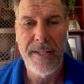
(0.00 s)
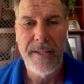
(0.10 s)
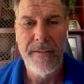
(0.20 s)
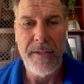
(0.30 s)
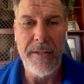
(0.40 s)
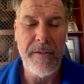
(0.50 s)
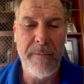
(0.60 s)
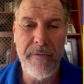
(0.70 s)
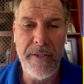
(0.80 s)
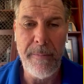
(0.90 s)
If you have some
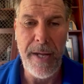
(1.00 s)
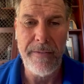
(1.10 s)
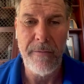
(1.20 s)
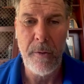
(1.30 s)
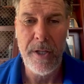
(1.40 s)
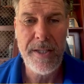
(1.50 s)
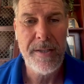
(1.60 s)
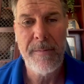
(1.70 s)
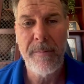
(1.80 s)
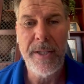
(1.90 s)
feedback for us,
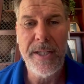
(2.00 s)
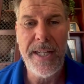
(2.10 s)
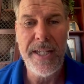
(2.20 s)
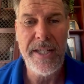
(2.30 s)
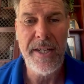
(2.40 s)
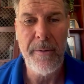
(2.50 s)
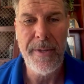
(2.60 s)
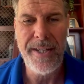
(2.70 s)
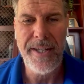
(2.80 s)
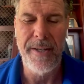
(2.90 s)
please let us know in the
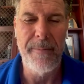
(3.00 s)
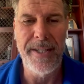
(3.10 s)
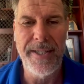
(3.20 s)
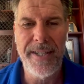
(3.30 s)
comments.